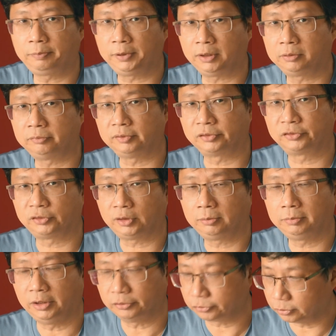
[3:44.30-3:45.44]
paired with a sub
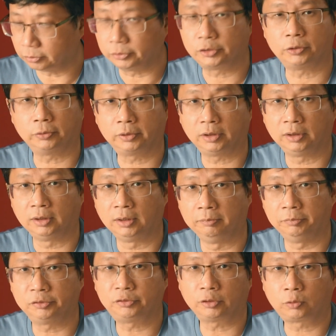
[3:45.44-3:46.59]
is no joke.
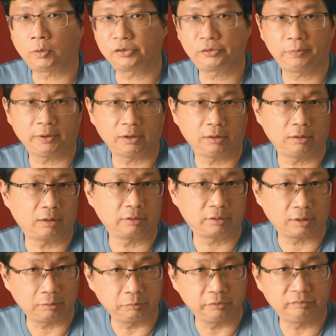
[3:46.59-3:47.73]
Mr. Quad spent a lot of
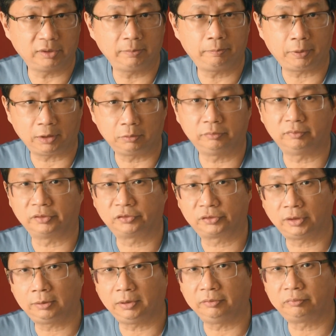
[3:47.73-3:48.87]
time with it paired with a
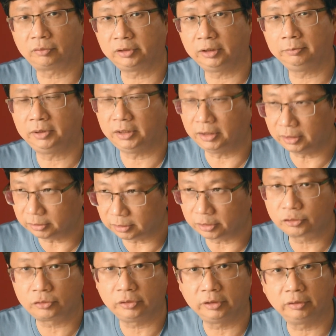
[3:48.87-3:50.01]
sub and for him in a
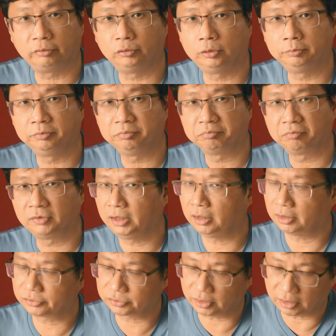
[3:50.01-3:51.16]
treated room, it
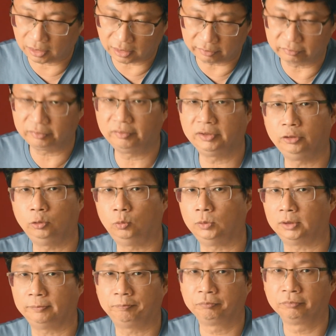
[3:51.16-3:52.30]
has everything you
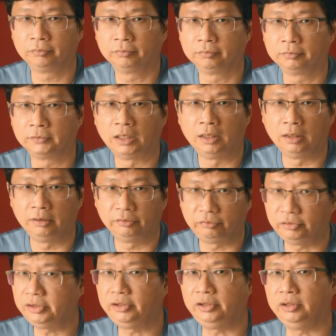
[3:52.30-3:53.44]
want.
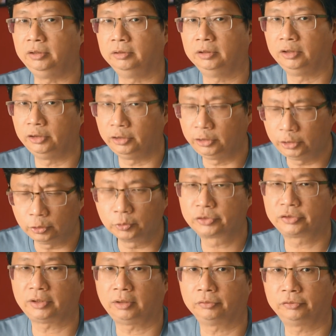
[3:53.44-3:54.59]
3D, huge
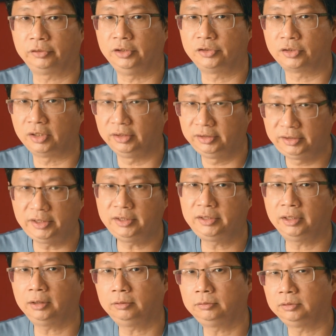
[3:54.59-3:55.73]
soundstage,
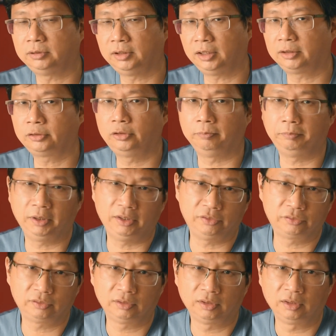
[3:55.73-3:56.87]
detail, and good
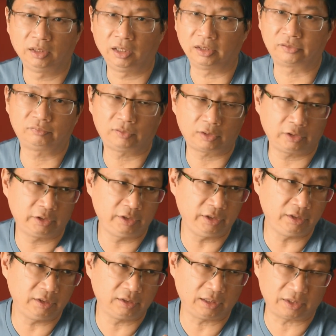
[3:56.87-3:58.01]
bass. As far
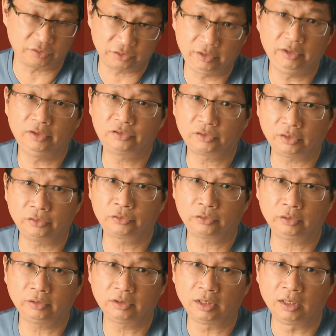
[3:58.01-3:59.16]
he, as he is
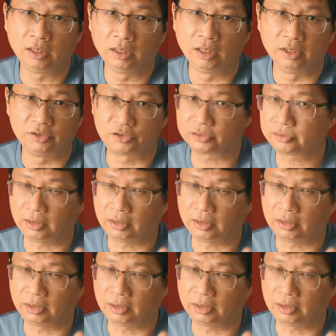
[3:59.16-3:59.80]
concerned, just